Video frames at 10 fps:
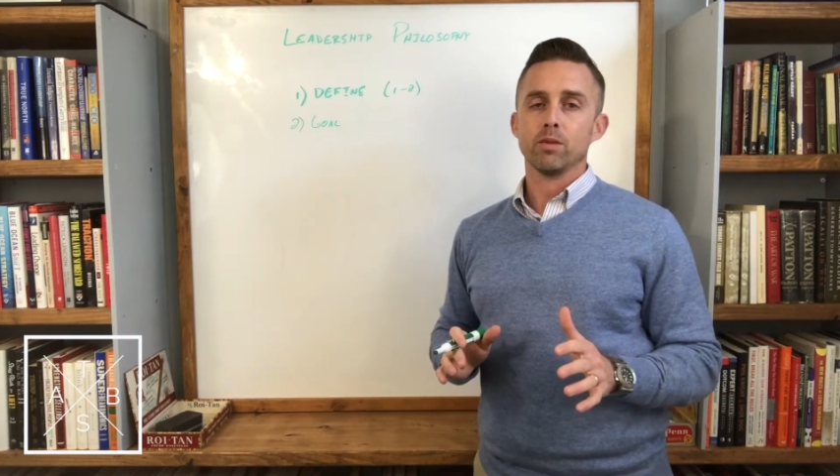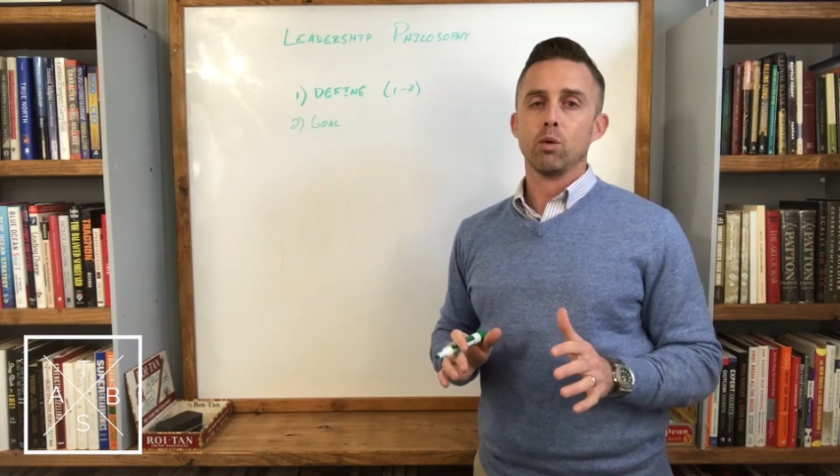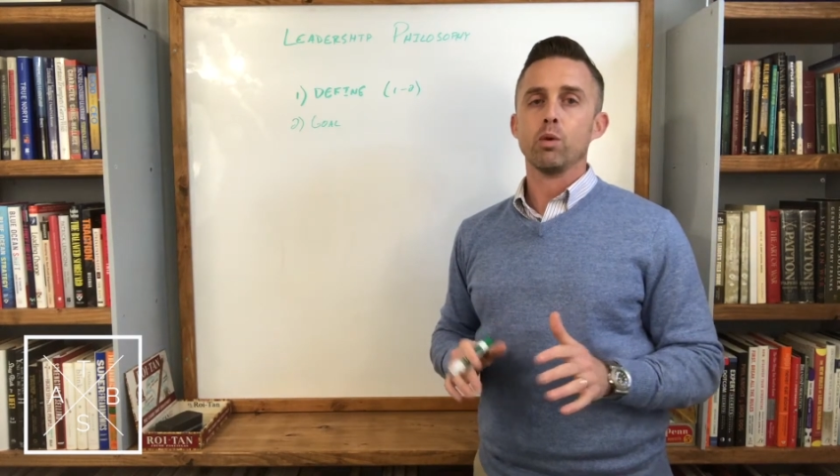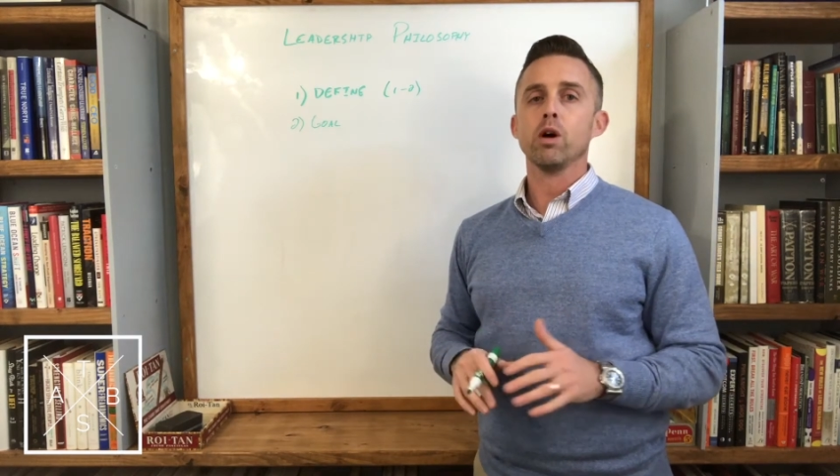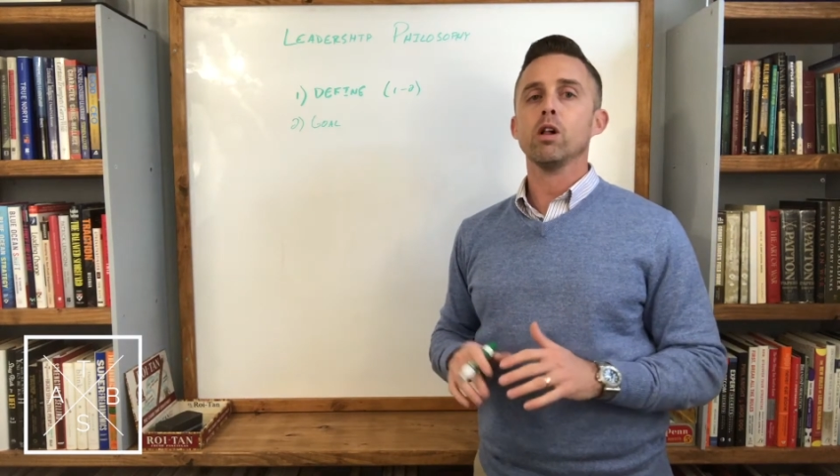
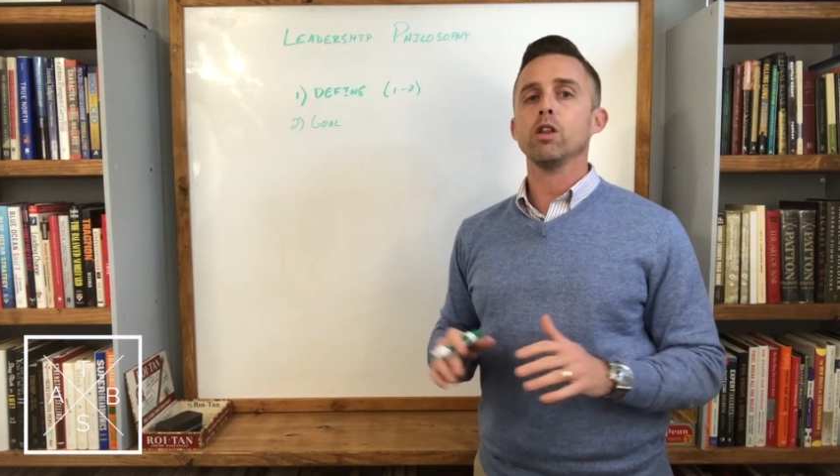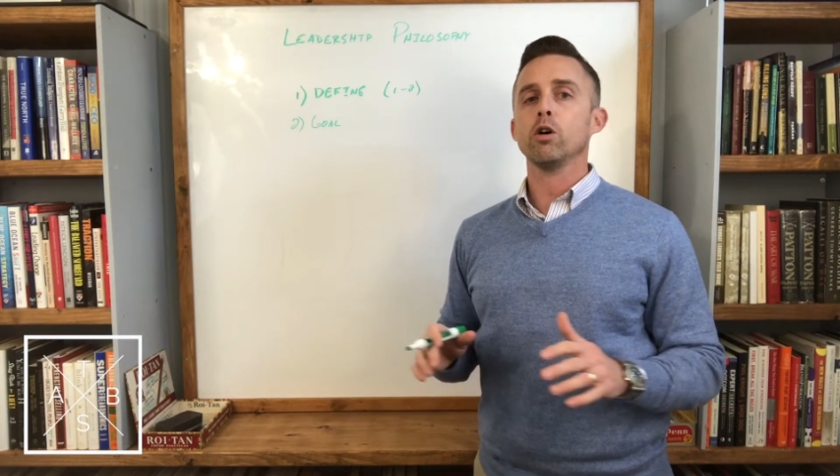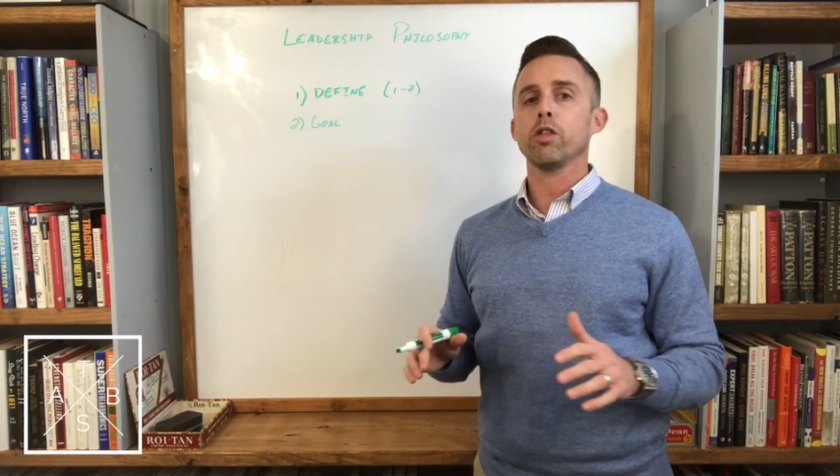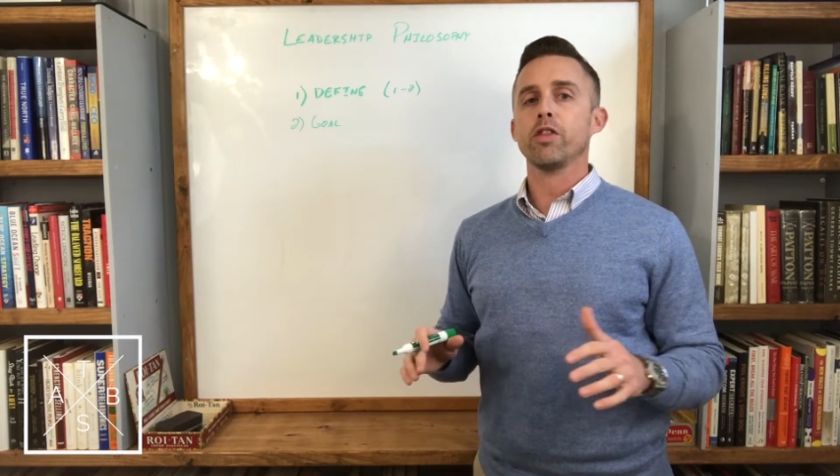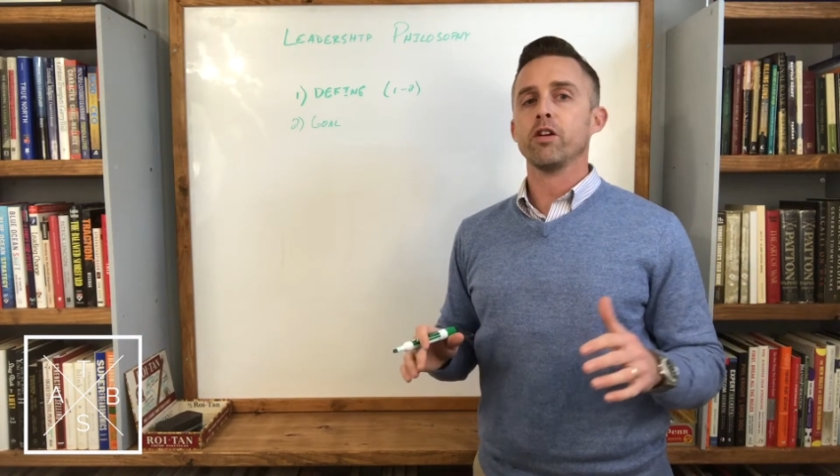We all know
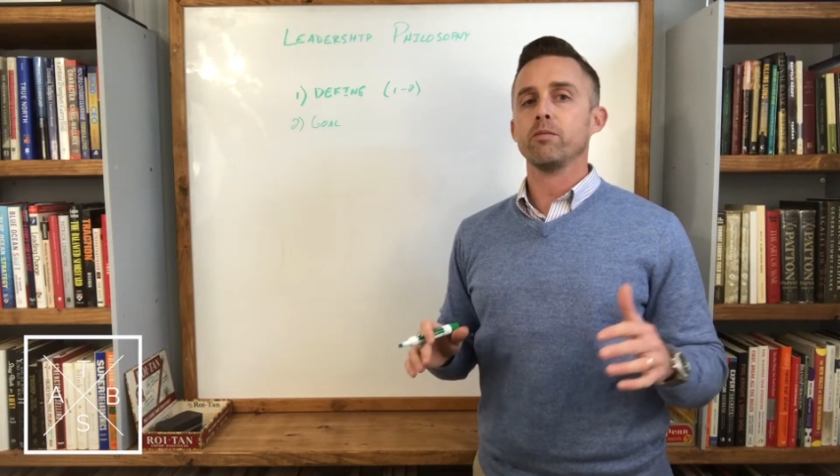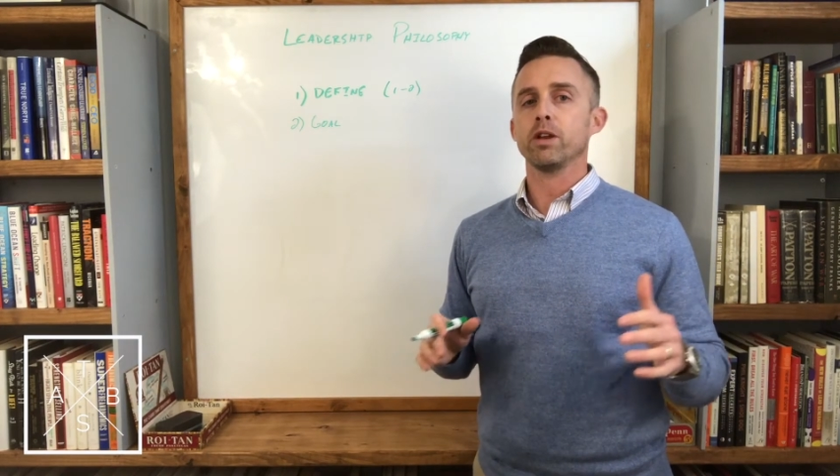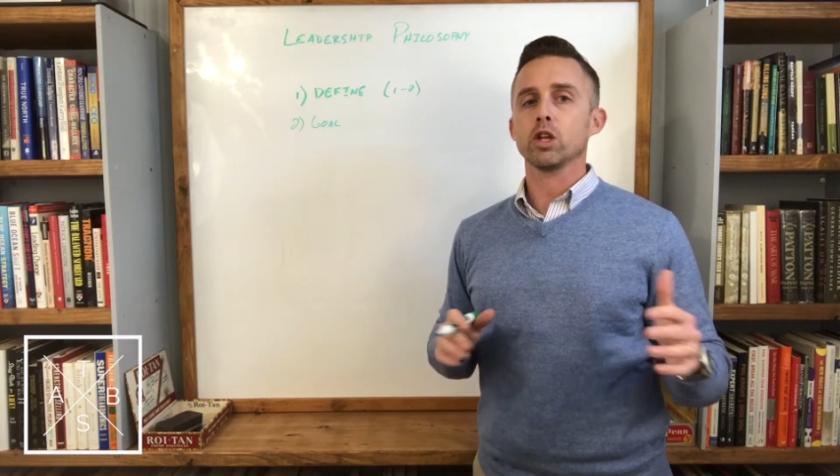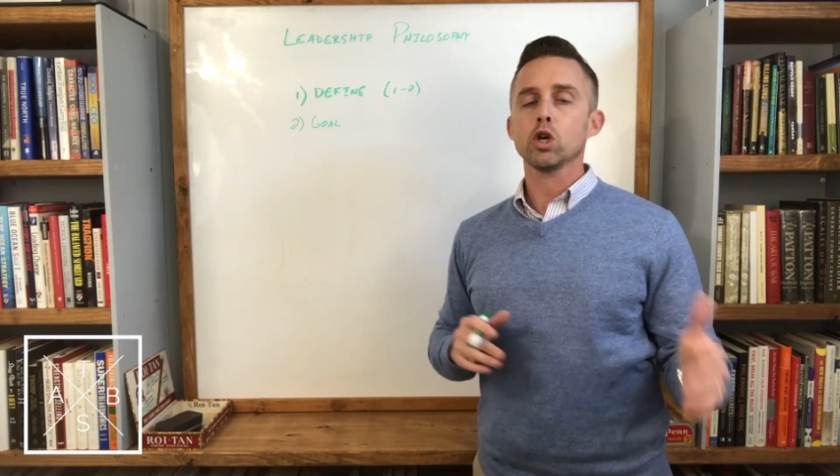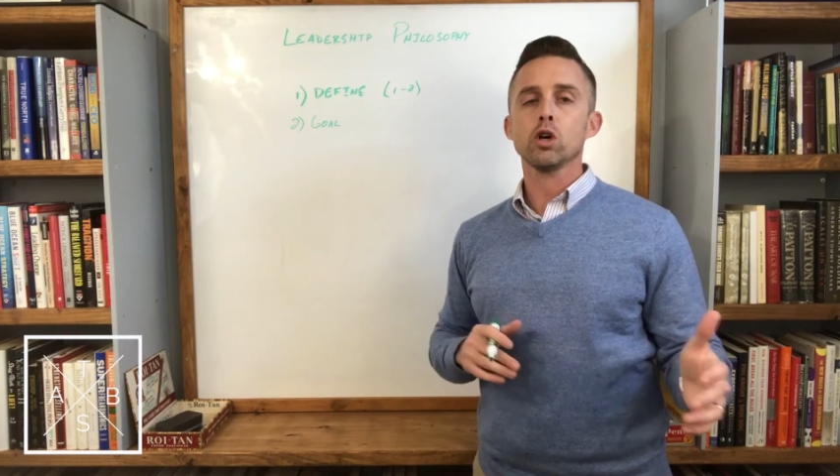that there have
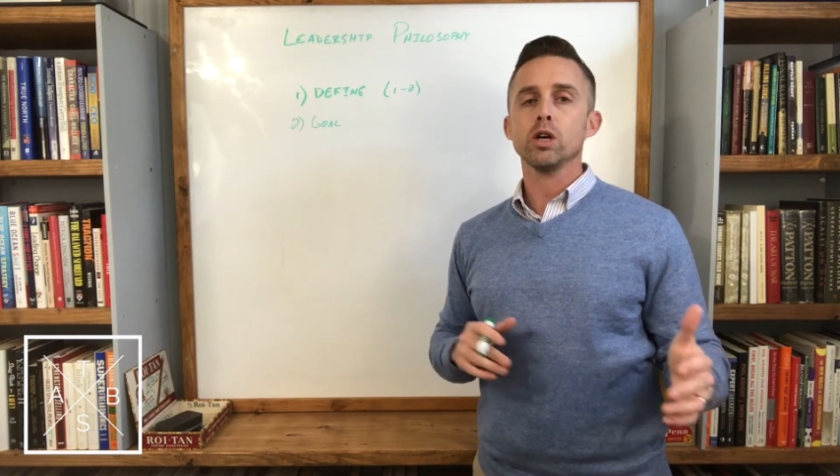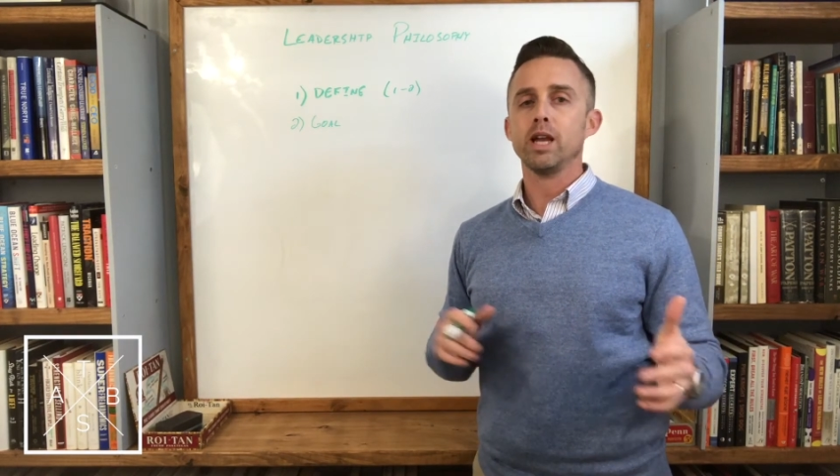been good